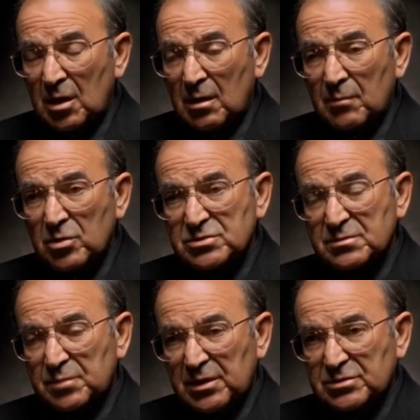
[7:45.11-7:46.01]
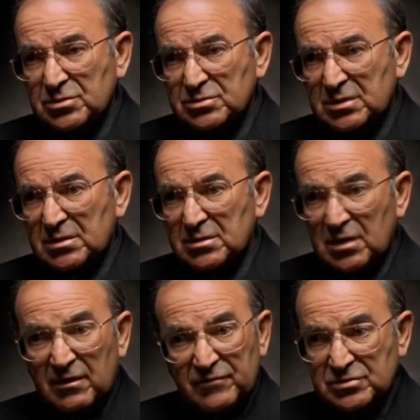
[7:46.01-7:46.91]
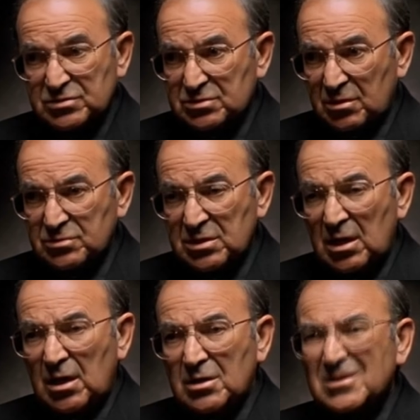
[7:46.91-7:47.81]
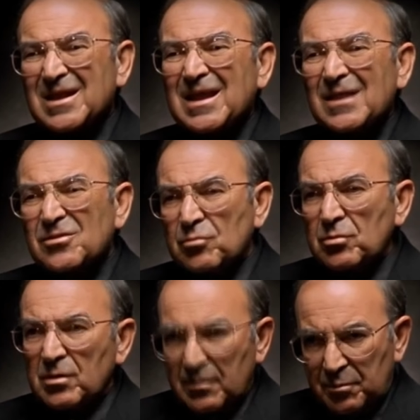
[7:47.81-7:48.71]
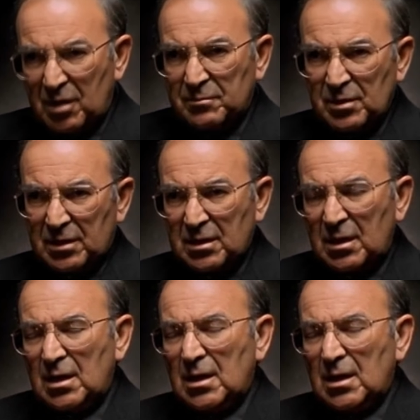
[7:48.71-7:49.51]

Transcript: uh, motion pictures and television shows to get through to the public,